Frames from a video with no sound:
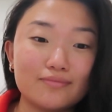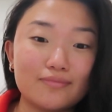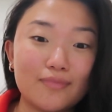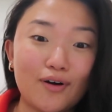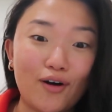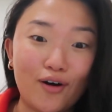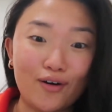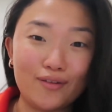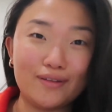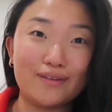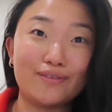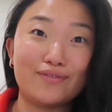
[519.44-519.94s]

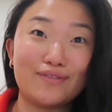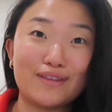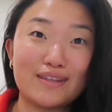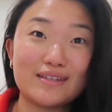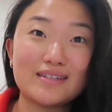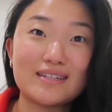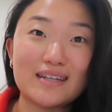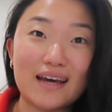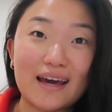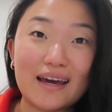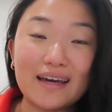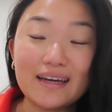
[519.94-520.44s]
all of the
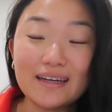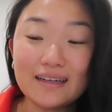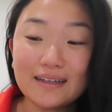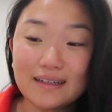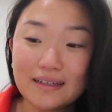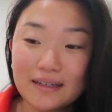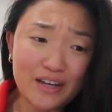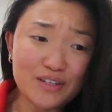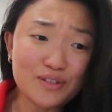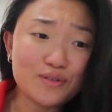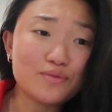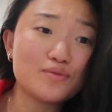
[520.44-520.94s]
day.
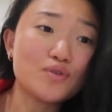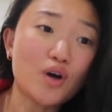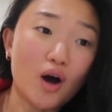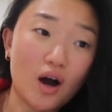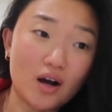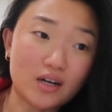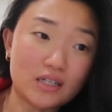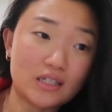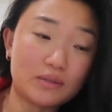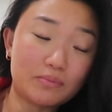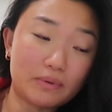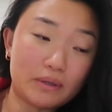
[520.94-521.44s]
I do
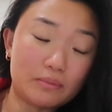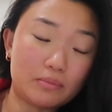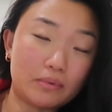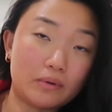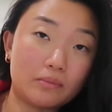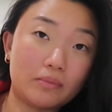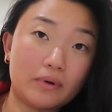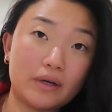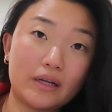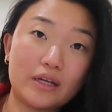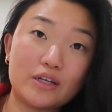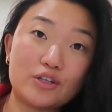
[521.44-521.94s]
talk to people,
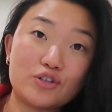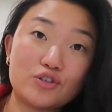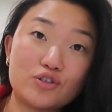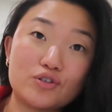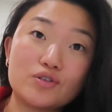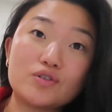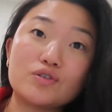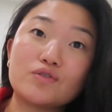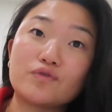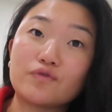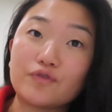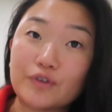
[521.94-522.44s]
but it's
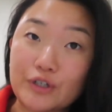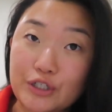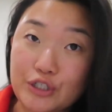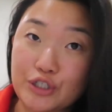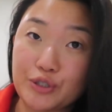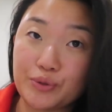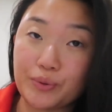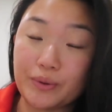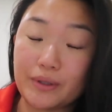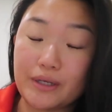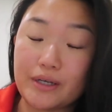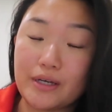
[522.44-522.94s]
just
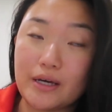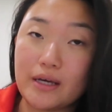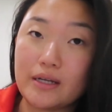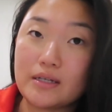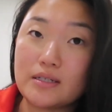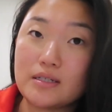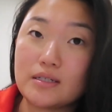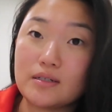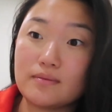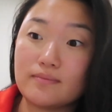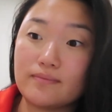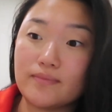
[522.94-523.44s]
virtually,
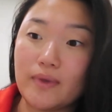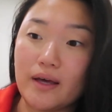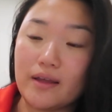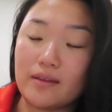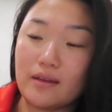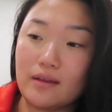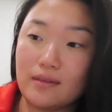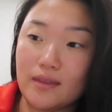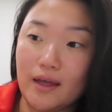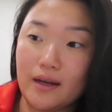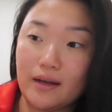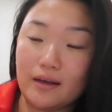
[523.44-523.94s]
and I
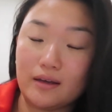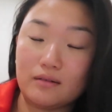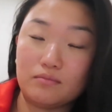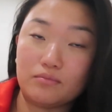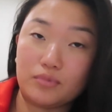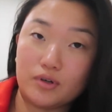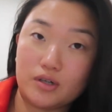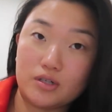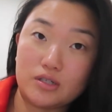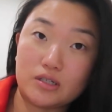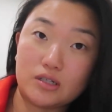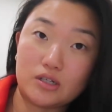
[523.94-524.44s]
think that
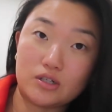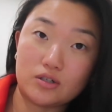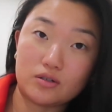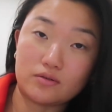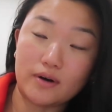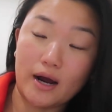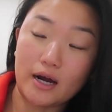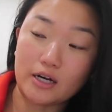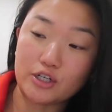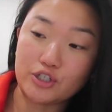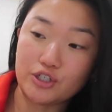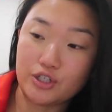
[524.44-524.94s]
in-person
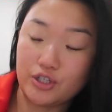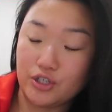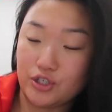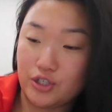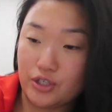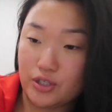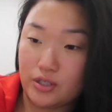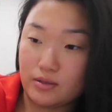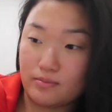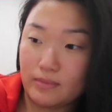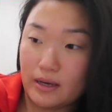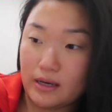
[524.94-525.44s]
interaction
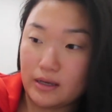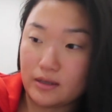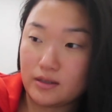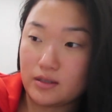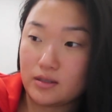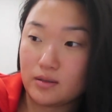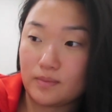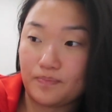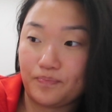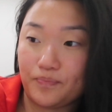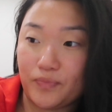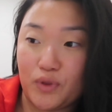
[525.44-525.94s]
just
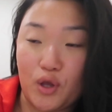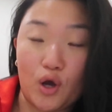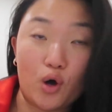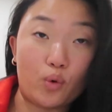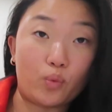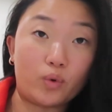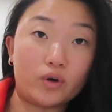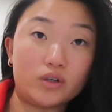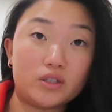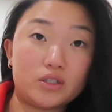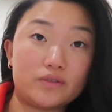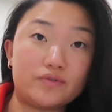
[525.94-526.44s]
makes a
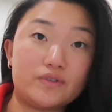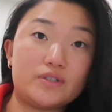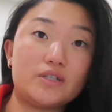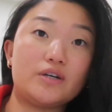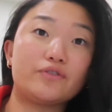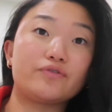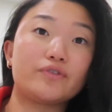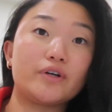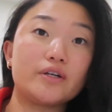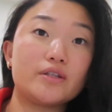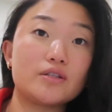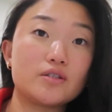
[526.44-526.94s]
world of a
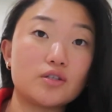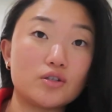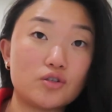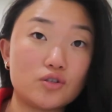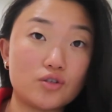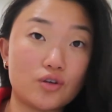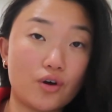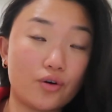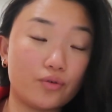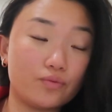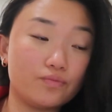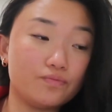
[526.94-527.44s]
difference. And
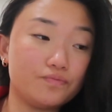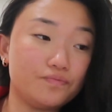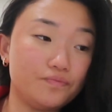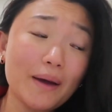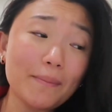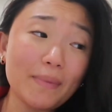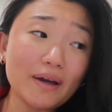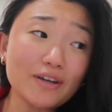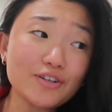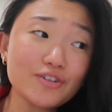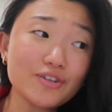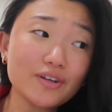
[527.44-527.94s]
so
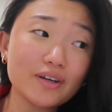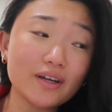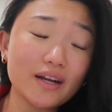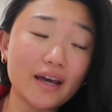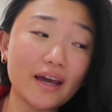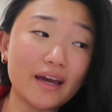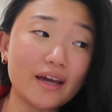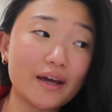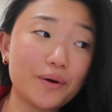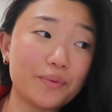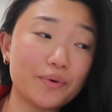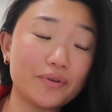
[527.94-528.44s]
I'm actually gonna
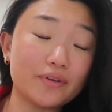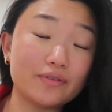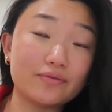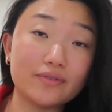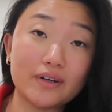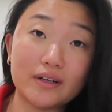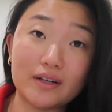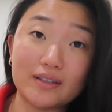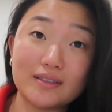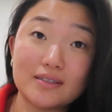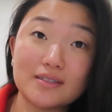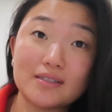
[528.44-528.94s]
hang out with a
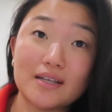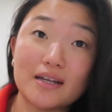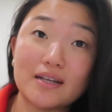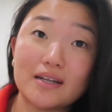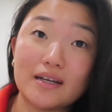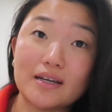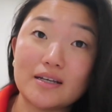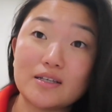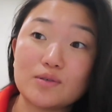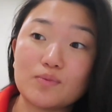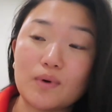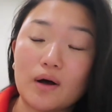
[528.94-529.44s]
friend on
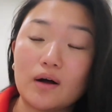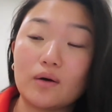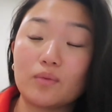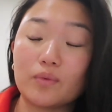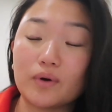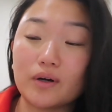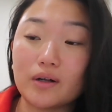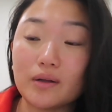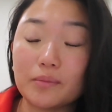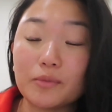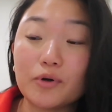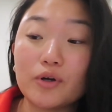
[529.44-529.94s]
Sunday as well.
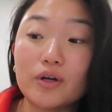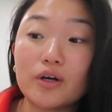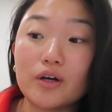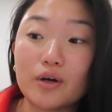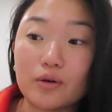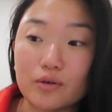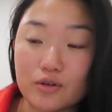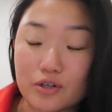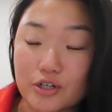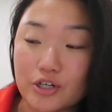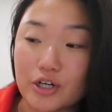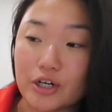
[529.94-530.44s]
Well, I'm gonna
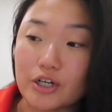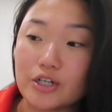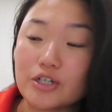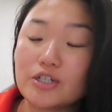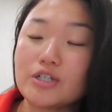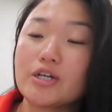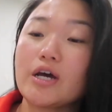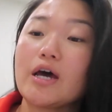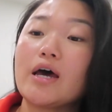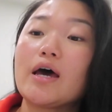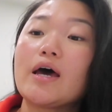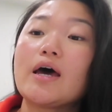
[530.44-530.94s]
go to church,